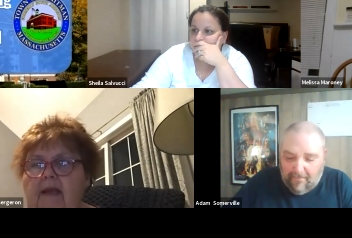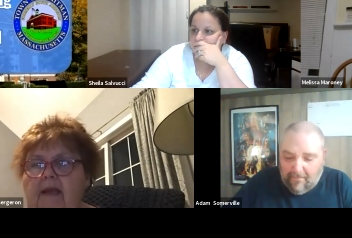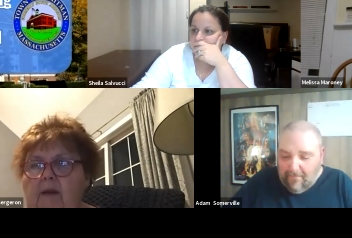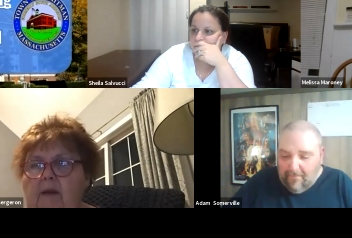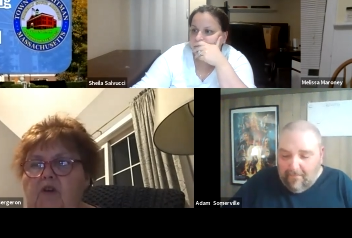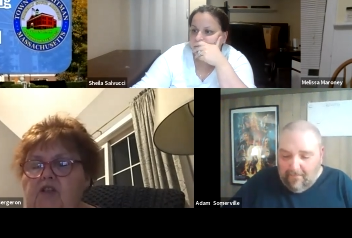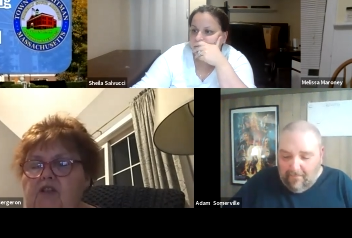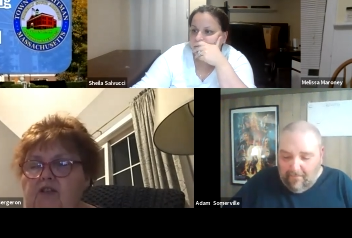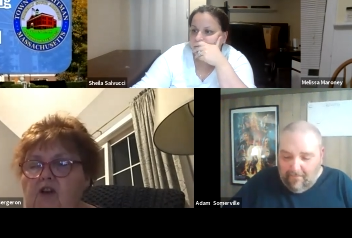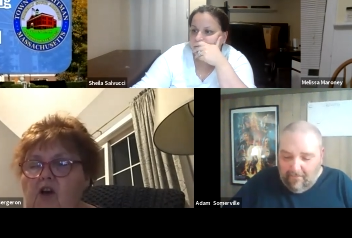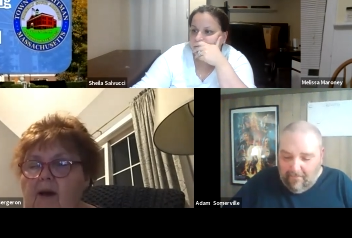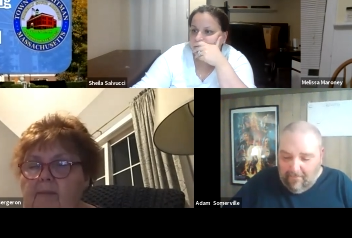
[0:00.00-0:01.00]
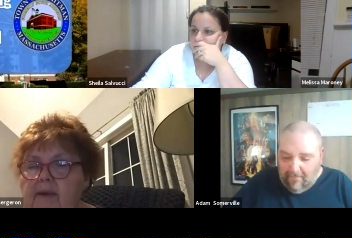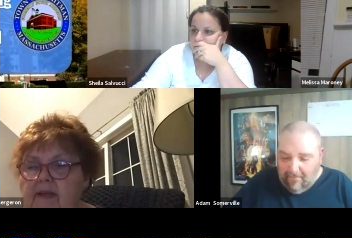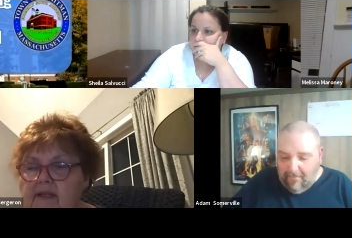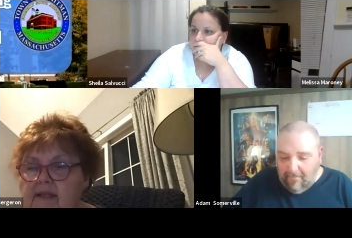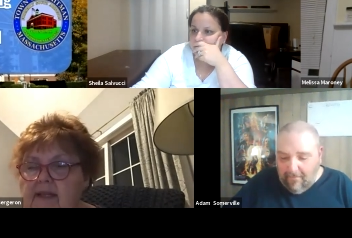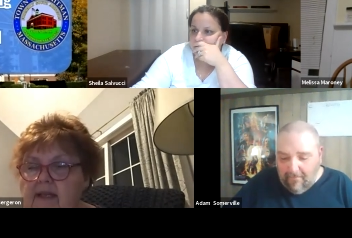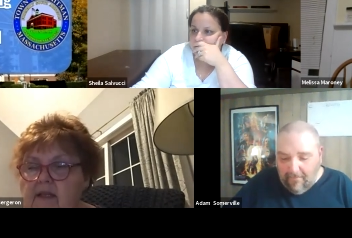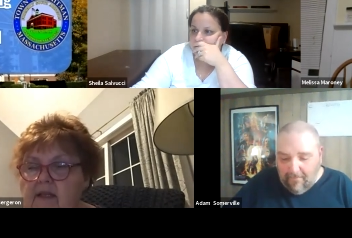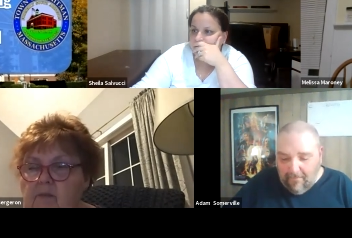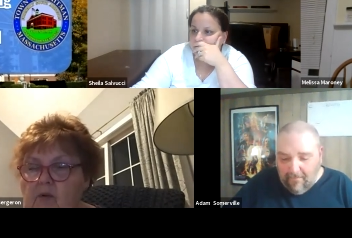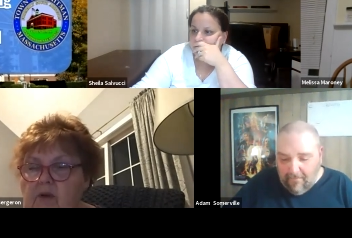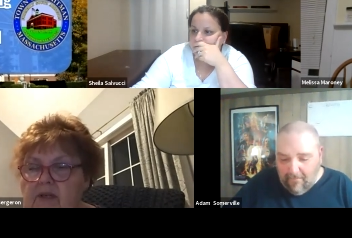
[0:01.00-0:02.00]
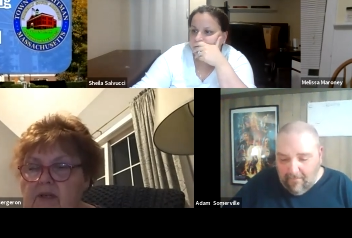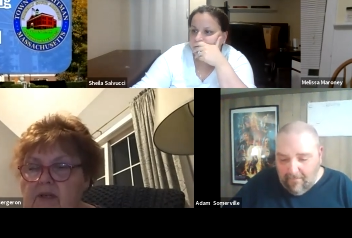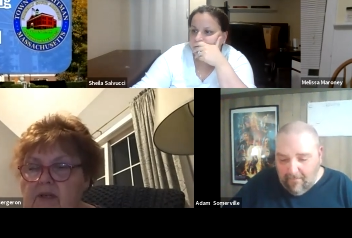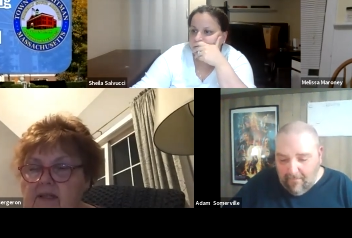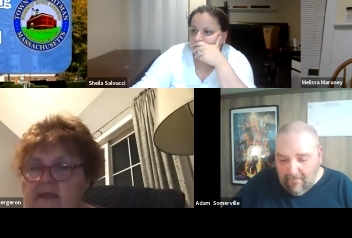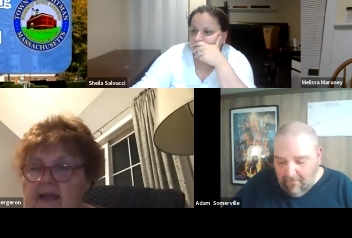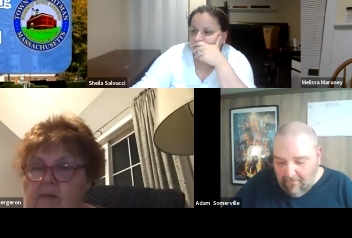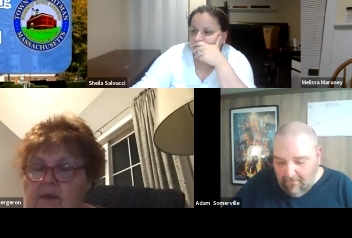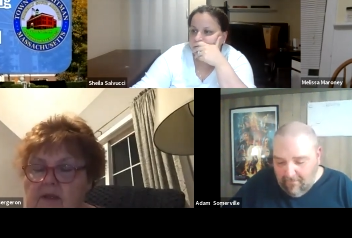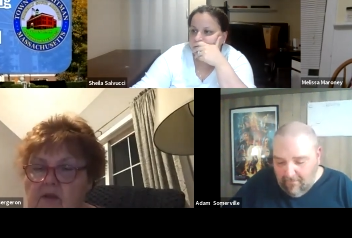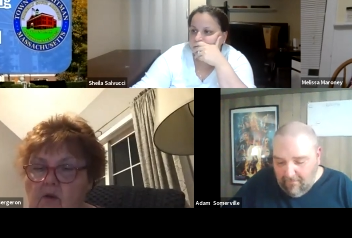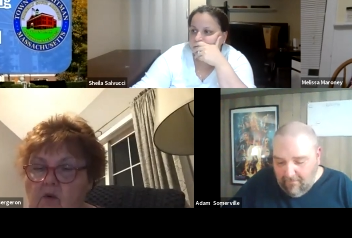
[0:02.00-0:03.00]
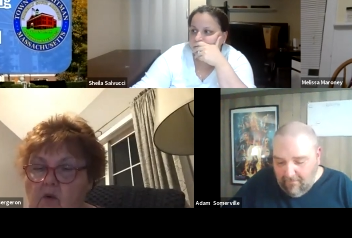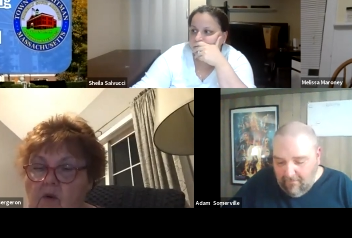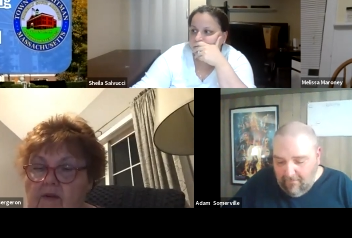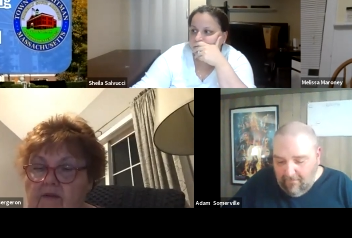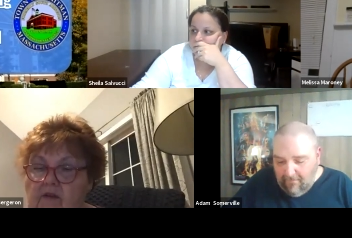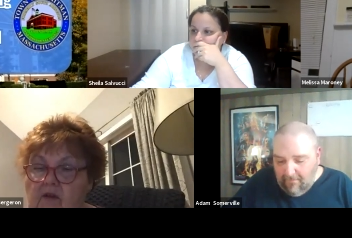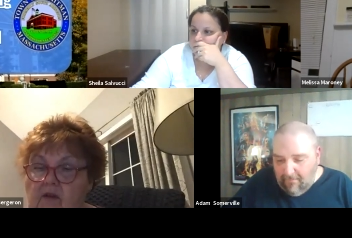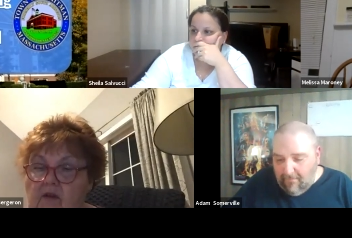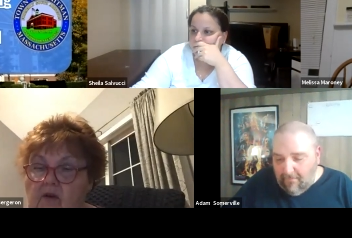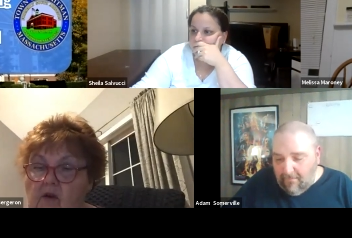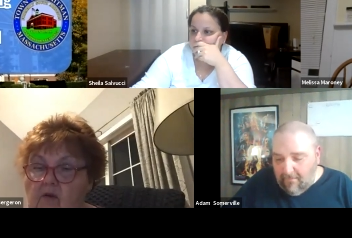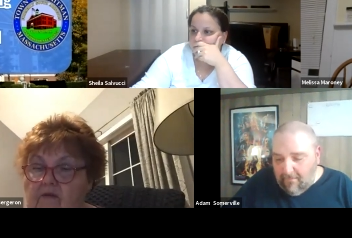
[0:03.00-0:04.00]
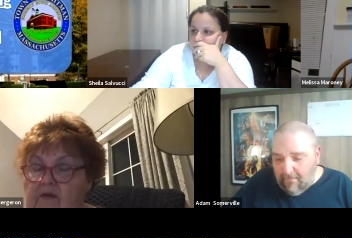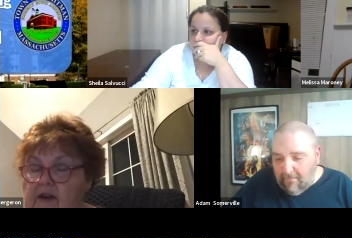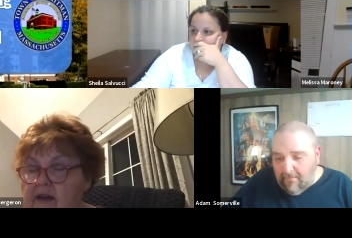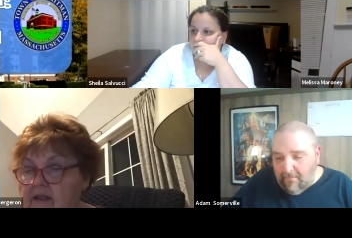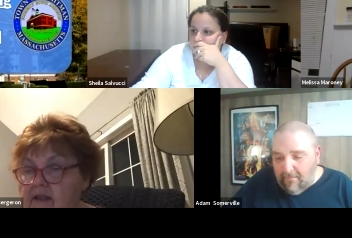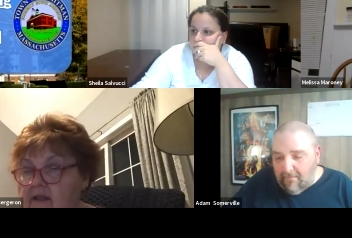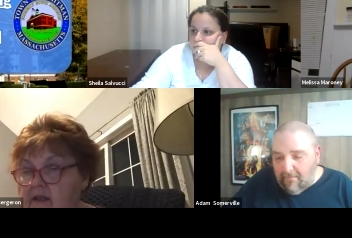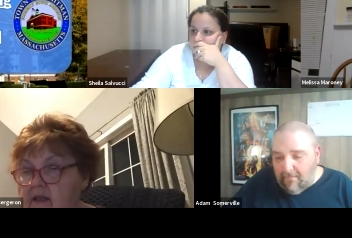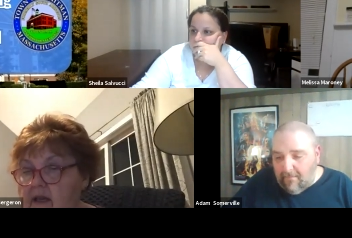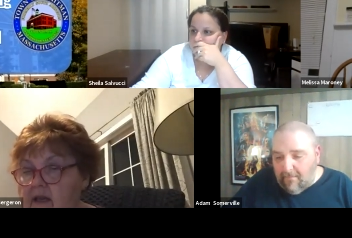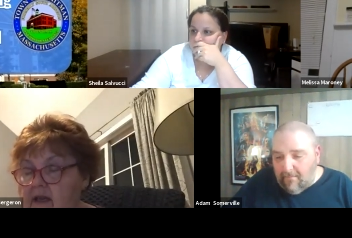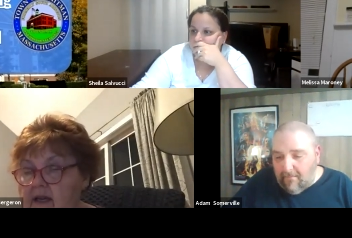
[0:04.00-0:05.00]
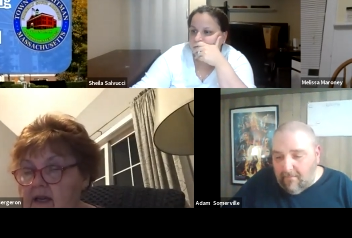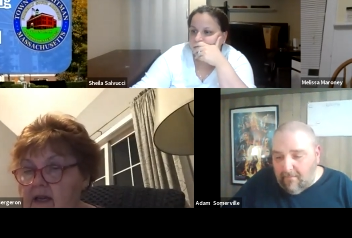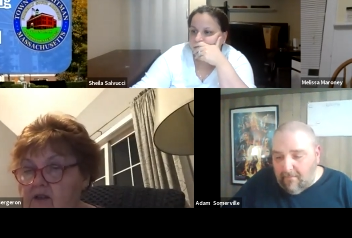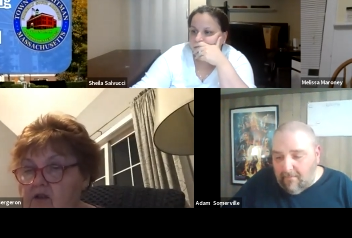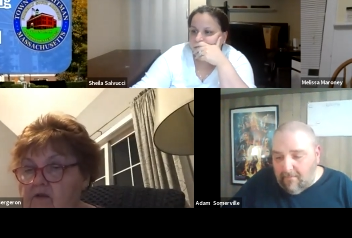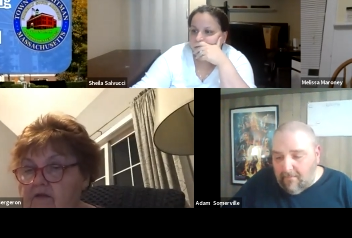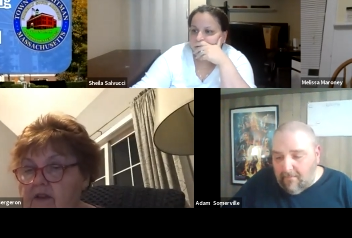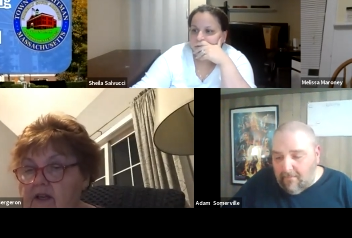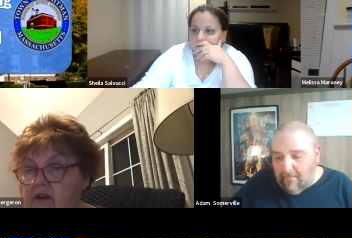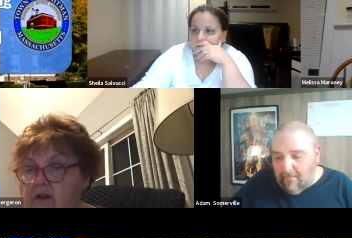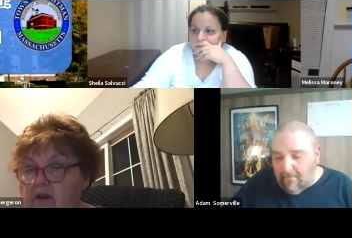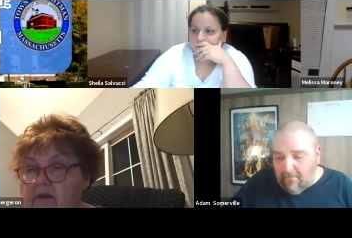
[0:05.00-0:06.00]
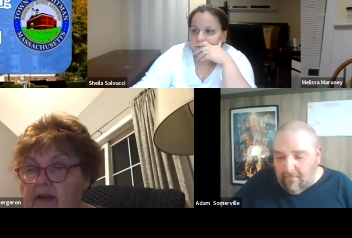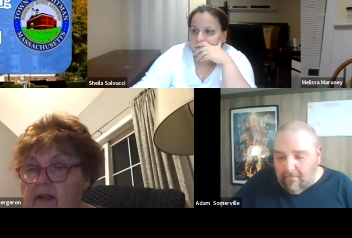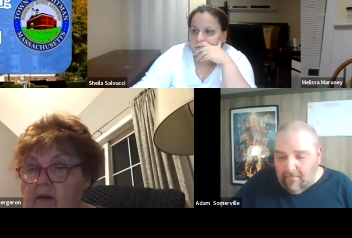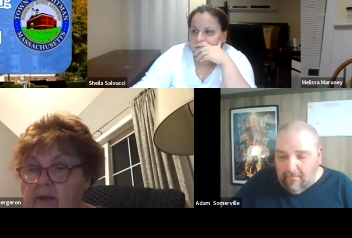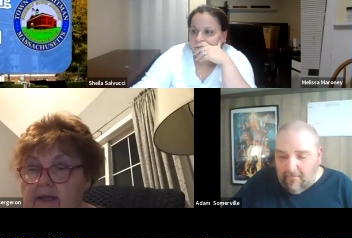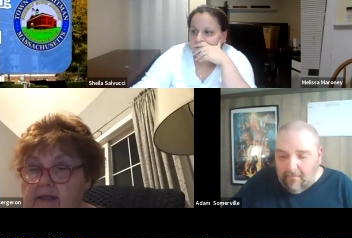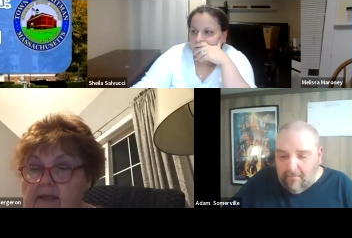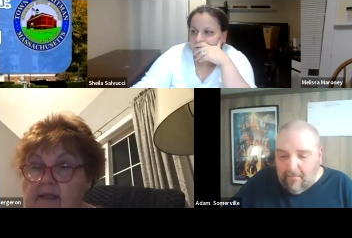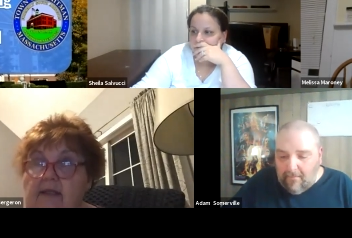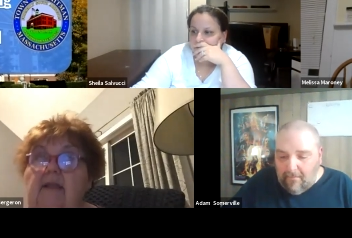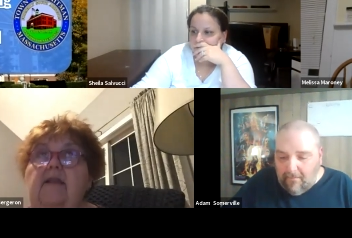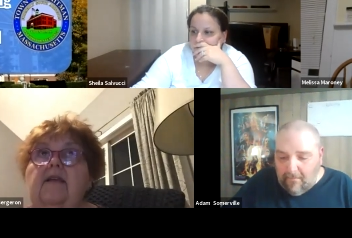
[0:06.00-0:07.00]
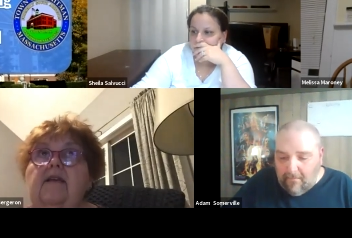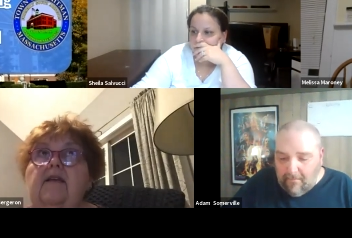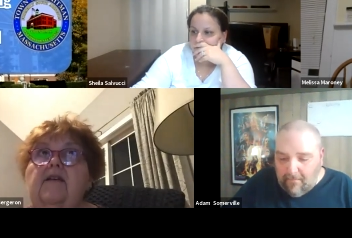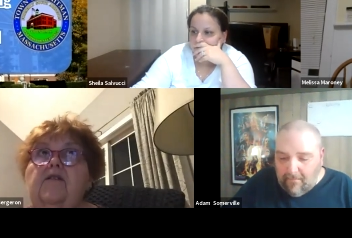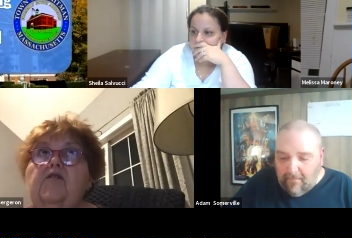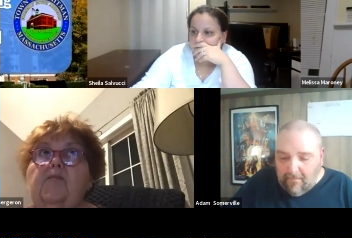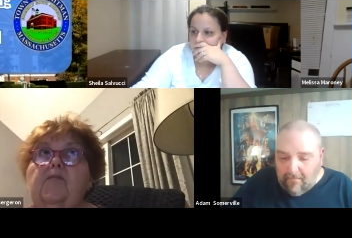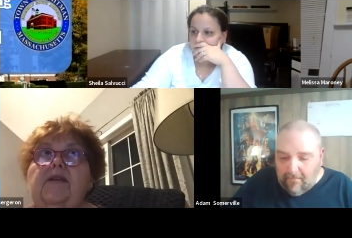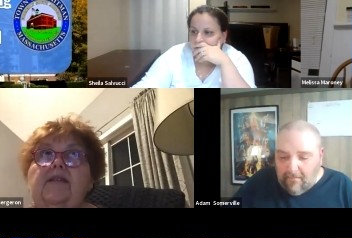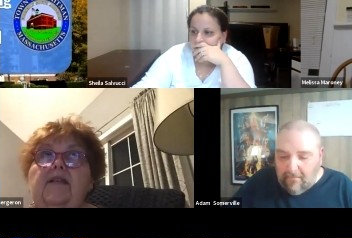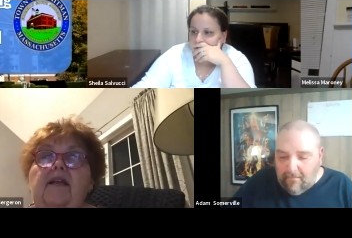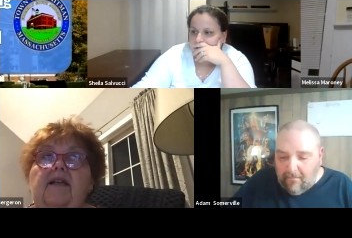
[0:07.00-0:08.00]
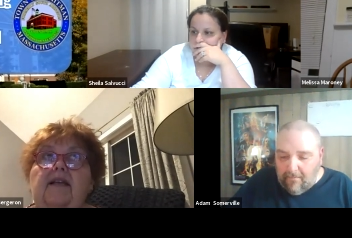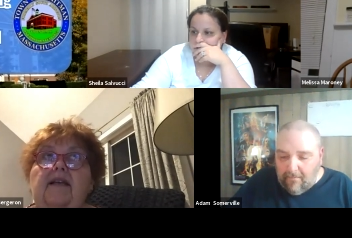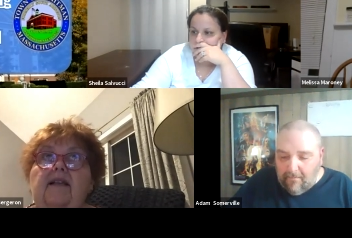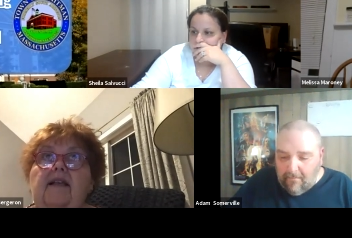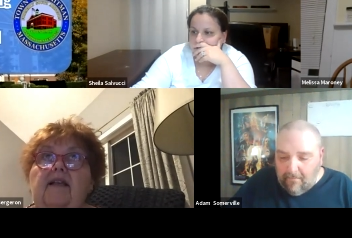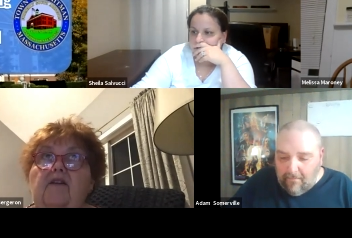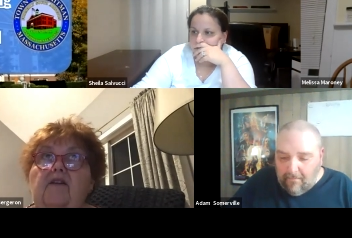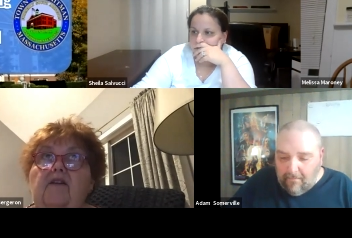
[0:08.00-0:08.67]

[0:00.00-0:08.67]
Speaker 1: And we just copied. It's sent to the Board of Selectmen. So whoever notifies uh, National Flood on a regular basis should be sending a letter.